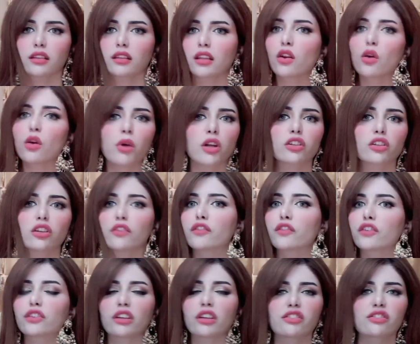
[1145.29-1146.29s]
They don't want
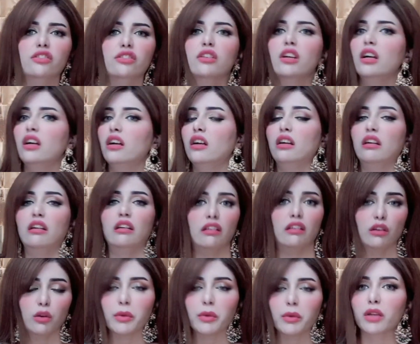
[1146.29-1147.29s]
confrontation
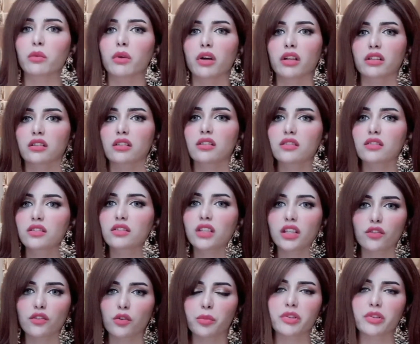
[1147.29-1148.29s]
no matter what.
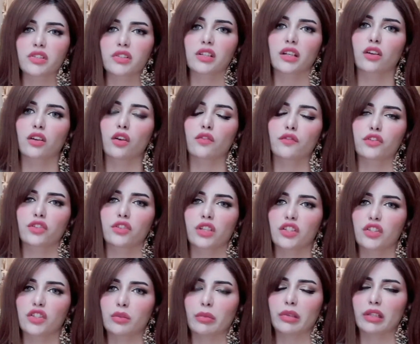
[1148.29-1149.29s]
0%
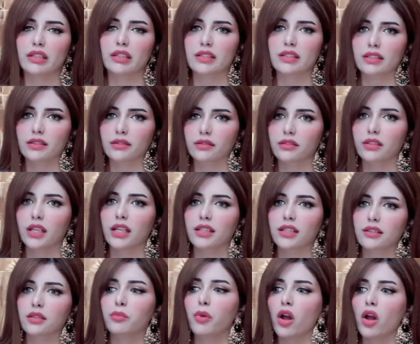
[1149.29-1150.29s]
confrontation, please.
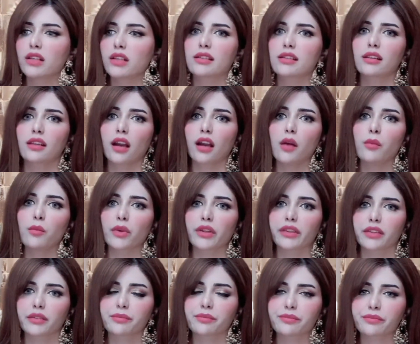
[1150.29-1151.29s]
That's the policy they come
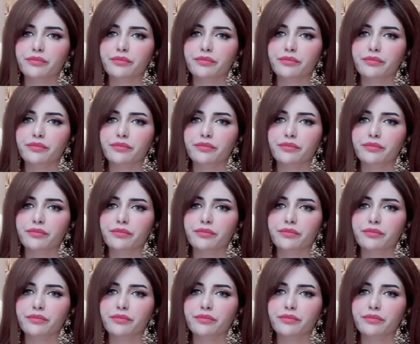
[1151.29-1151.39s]
with.